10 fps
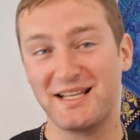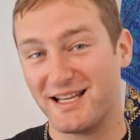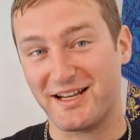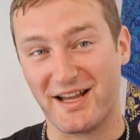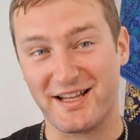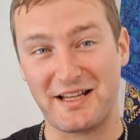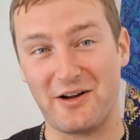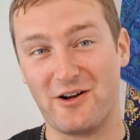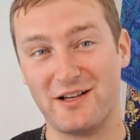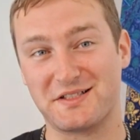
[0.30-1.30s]
G'day
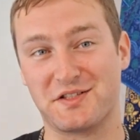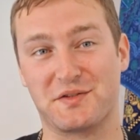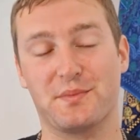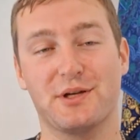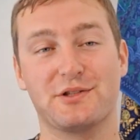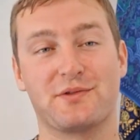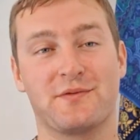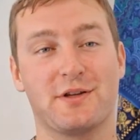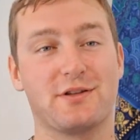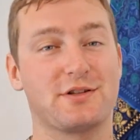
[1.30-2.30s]
guys, this is Booze
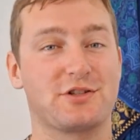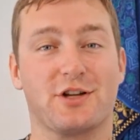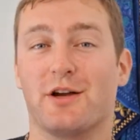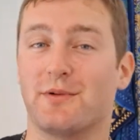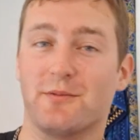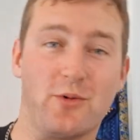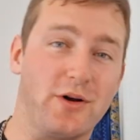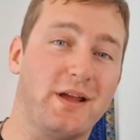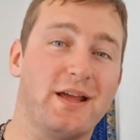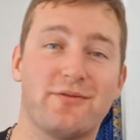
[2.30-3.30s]
Review, the show where
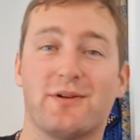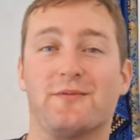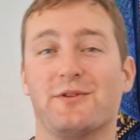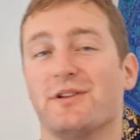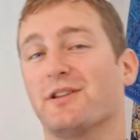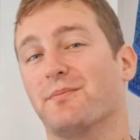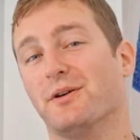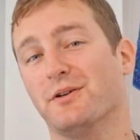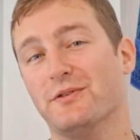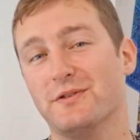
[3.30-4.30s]
we review the
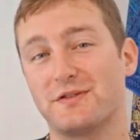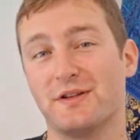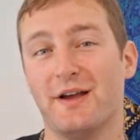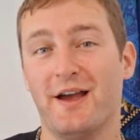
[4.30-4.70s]
booze.